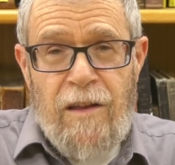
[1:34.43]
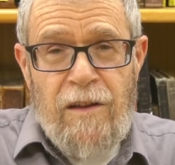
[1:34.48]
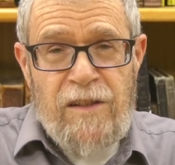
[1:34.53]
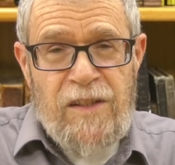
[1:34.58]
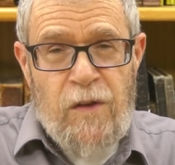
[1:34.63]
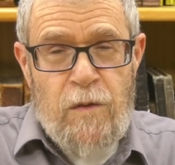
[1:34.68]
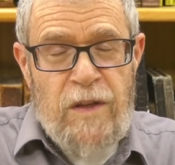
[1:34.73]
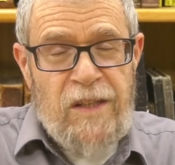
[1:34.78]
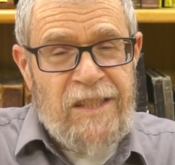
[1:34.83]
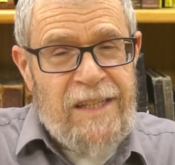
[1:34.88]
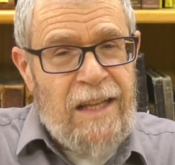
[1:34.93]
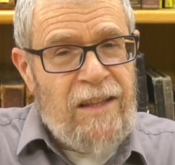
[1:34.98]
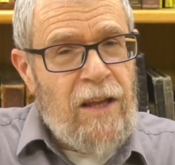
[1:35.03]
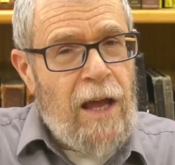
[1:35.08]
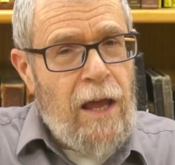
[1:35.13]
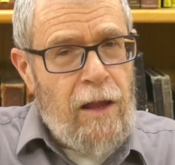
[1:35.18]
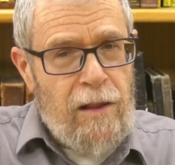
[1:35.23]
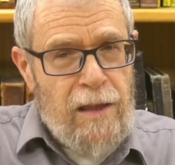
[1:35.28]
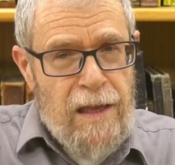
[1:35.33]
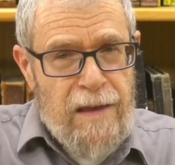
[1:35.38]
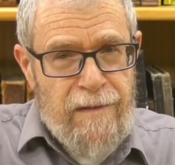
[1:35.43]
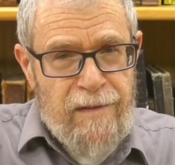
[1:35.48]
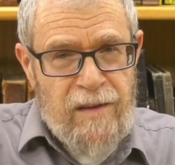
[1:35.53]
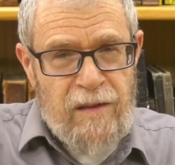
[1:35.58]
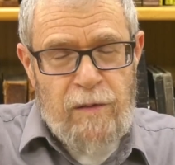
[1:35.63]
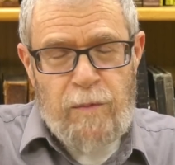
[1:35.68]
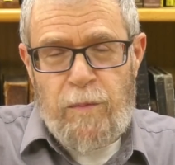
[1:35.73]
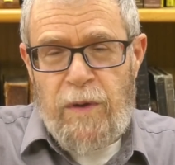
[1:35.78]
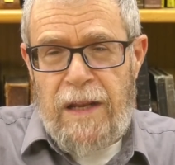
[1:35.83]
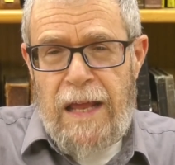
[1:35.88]
So the Gentile
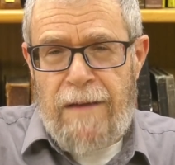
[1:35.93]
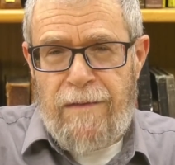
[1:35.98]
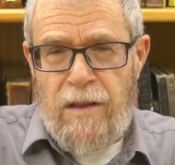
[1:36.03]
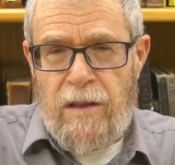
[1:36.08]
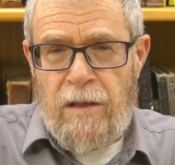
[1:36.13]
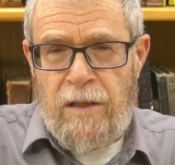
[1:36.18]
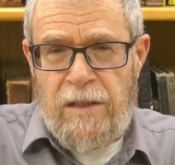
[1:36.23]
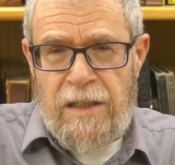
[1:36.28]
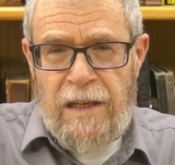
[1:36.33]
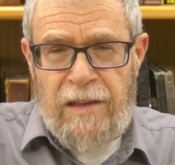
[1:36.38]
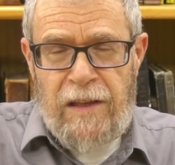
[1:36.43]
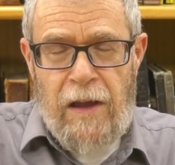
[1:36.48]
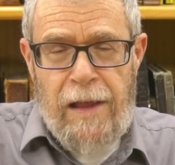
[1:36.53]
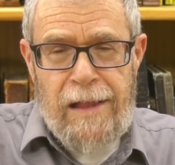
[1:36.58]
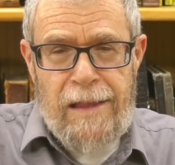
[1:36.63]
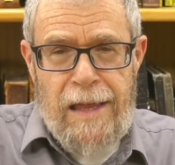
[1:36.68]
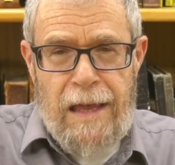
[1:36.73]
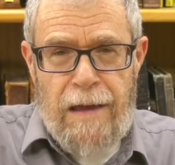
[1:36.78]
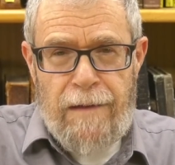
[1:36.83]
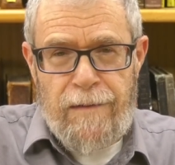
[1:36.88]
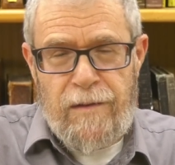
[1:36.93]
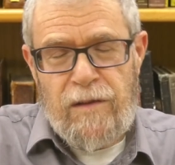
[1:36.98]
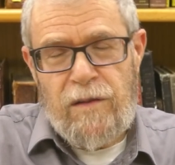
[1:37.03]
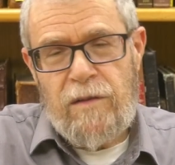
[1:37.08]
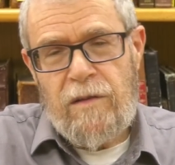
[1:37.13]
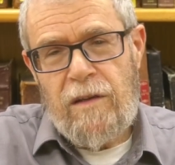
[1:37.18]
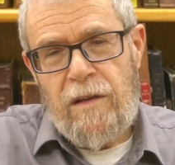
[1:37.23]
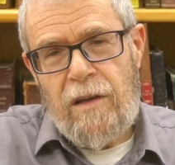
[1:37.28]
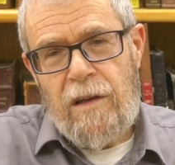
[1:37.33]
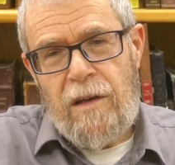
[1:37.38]
left, but after the Gentile left,
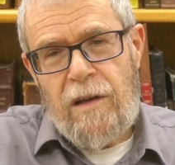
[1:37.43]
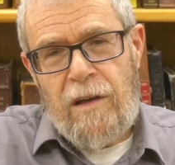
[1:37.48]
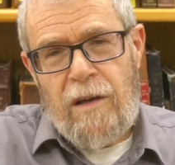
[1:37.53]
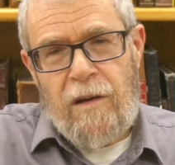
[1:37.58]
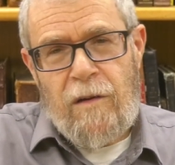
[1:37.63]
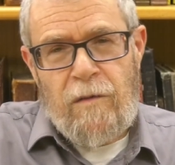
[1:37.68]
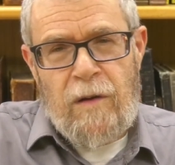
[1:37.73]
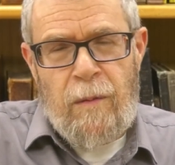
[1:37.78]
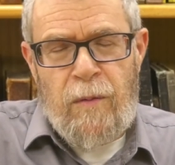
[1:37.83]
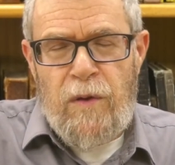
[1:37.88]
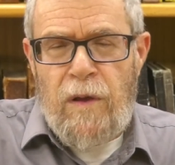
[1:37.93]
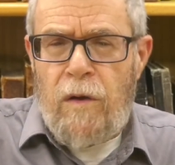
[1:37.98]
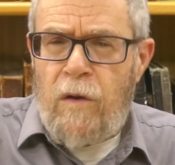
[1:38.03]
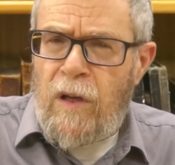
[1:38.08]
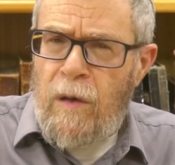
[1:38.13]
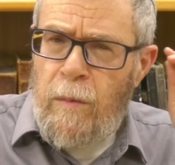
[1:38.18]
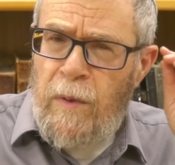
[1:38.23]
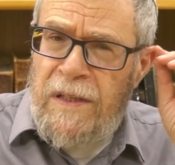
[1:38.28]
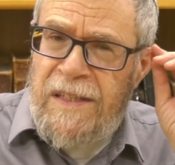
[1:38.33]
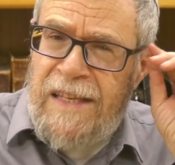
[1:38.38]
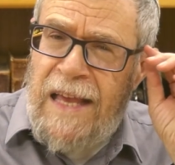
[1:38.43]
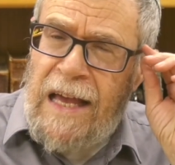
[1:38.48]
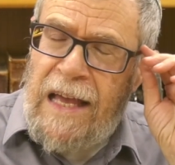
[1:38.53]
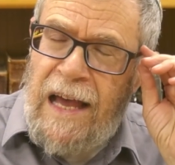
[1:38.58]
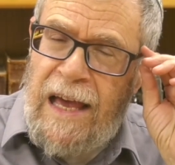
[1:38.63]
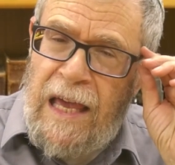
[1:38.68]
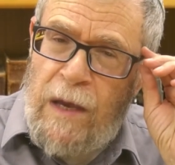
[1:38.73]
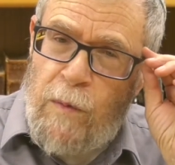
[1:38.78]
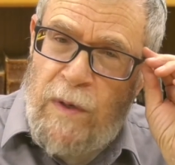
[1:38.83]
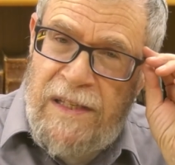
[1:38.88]
Rabbi Yochanan ben
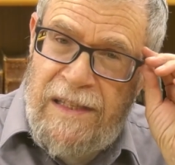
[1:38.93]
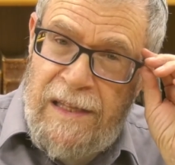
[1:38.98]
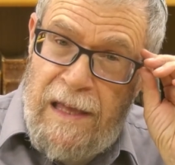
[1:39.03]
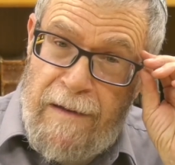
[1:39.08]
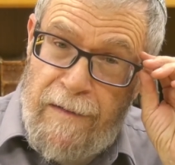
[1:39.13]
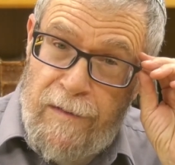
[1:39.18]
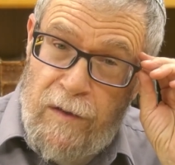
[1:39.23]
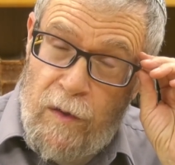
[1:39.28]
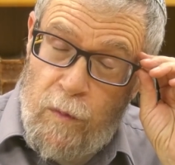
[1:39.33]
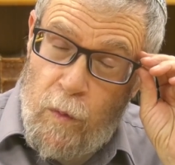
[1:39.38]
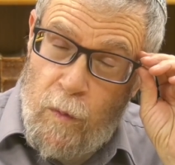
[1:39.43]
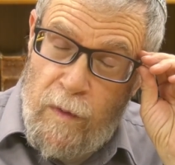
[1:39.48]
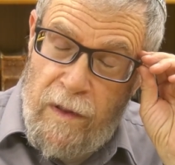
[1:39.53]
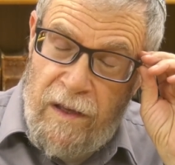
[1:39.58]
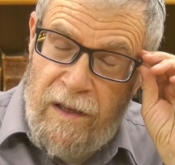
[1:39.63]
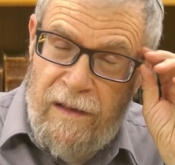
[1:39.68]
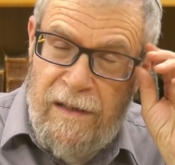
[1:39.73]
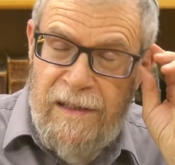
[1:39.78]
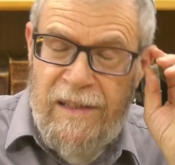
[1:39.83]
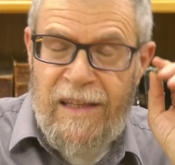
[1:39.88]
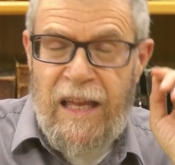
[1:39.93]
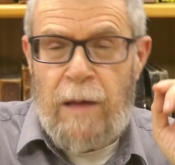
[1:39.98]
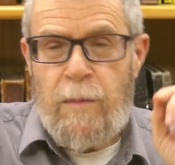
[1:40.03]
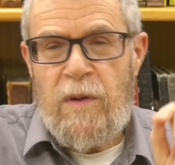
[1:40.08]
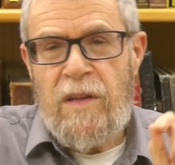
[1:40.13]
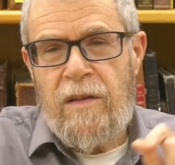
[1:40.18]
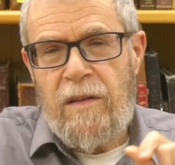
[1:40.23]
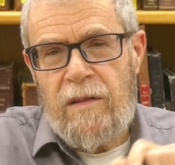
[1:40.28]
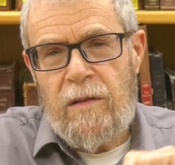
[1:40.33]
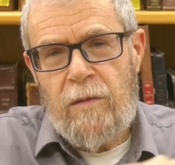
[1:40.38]
Zakkai was left with his
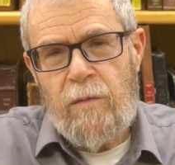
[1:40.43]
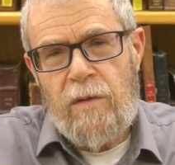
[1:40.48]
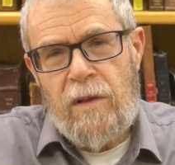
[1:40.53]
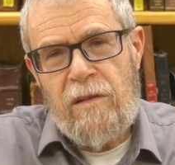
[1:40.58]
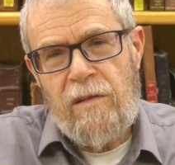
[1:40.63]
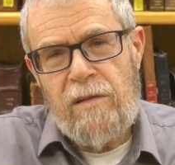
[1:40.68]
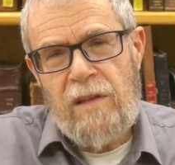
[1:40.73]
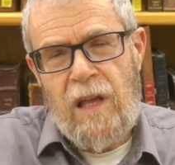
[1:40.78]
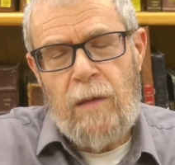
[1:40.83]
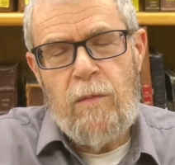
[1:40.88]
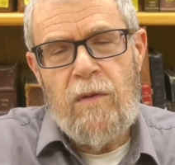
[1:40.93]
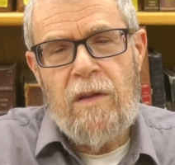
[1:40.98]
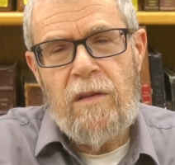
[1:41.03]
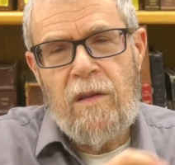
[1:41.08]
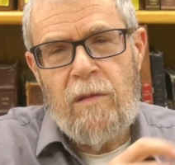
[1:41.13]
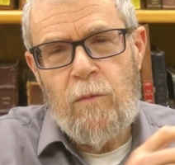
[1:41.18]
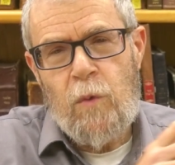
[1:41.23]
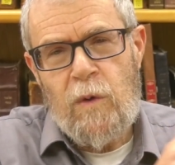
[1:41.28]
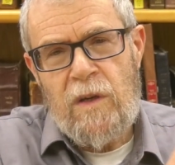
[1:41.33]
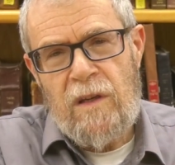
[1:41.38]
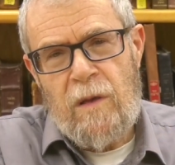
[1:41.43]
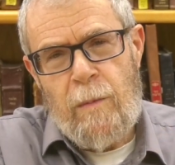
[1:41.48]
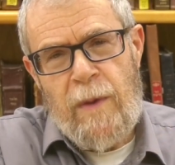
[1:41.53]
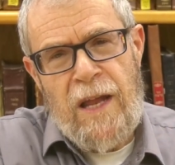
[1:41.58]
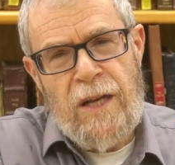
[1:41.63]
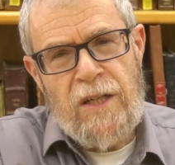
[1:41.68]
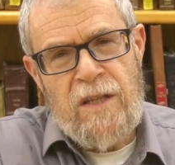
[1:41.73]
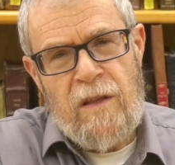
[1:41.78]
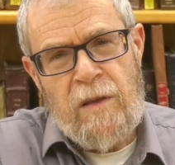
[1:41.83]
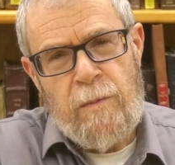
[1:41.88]
Talmidim, and the Talmidim, you can
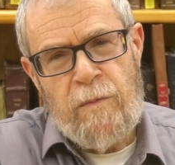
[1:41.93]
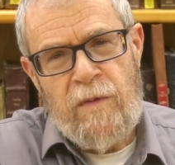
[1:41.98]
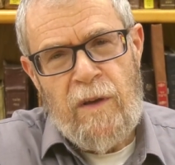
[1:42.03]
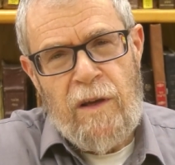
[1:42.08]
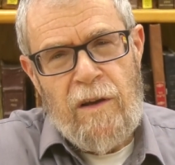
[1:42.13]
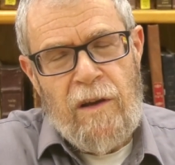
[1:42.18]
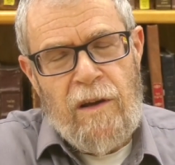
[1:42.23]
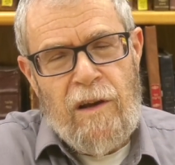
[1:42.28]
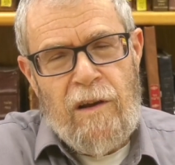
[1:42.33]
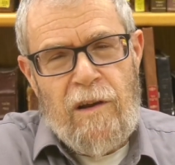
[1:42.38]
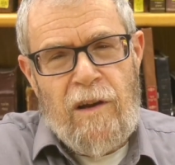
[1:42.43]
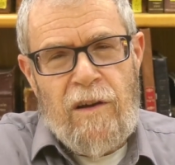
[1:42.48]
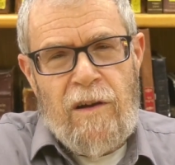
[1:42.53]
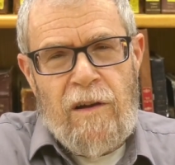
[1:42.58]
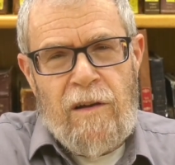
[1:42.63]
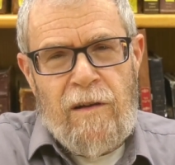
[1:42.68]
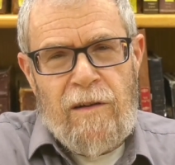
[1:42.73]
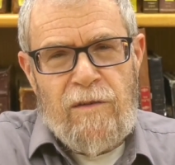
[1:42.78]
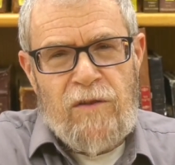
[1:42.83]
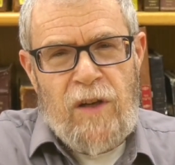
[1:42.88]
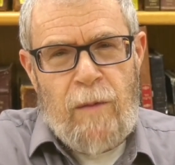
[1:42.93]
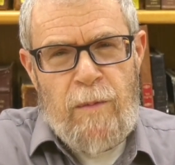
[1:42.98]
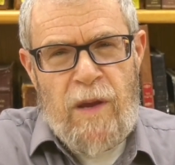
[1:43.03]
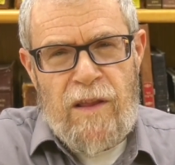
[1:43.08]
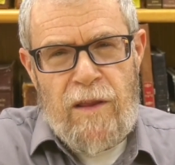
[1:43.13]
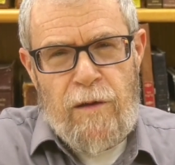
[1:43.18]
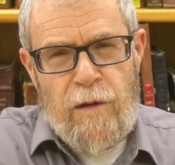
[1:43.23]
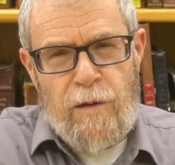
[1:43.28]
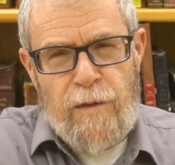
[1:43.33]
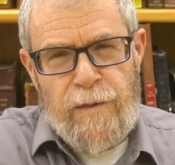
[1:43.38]
imagine them
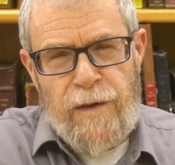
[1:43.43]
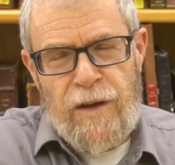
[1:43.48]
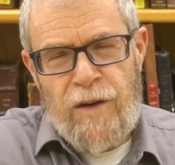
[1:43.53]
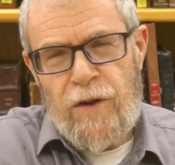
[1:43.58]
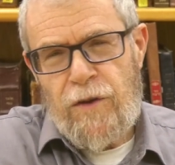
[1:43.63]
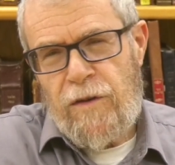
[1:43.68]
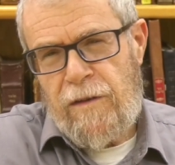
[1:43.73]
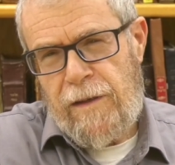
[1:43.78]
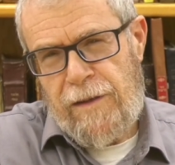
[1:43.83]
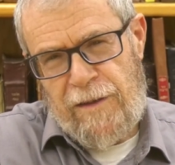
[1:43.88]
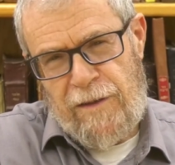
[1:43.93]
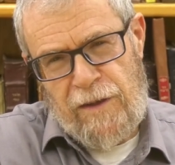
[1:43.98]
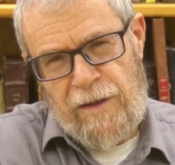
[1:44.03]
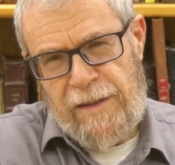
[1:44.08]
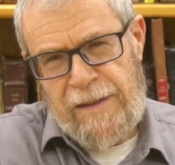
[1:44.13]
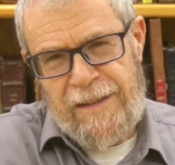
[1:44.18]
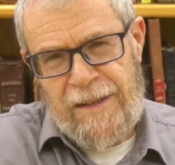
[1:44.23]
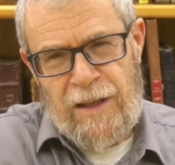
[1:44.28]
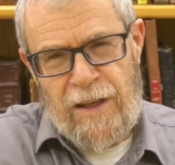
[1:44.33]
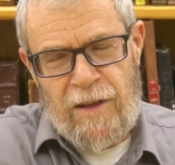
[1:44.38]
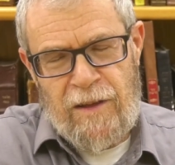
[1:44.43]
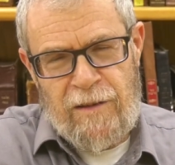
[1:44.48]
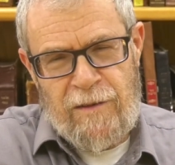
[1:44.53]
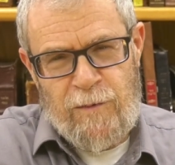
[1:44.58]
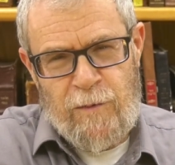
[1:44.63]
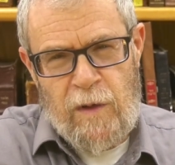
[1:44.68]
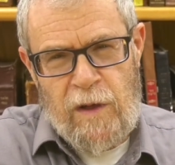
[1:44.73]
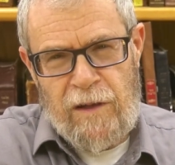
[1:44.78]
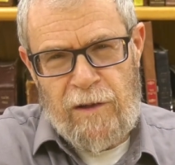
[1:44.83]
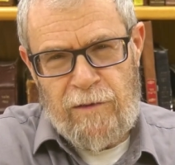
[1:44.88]
drumming their fingers and saying,
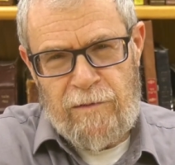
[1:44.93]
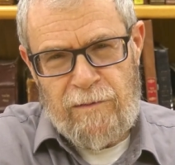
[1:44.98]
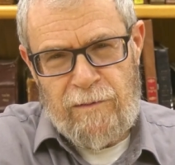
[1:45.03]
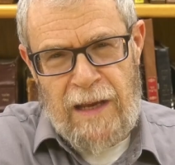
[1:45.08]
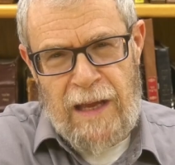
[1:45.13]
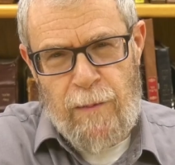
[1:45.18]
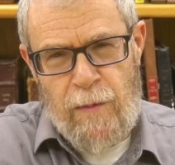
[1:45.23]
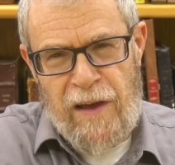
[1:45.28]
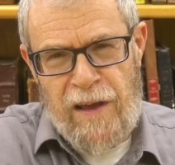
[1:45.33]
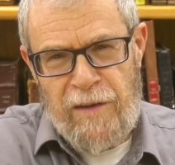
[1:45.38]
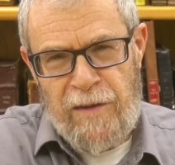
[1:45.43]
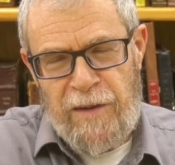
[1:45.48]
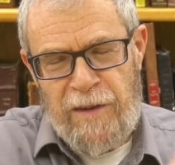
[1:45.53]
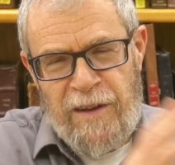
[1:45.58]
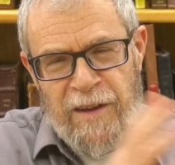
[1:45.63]
well, Rabbi,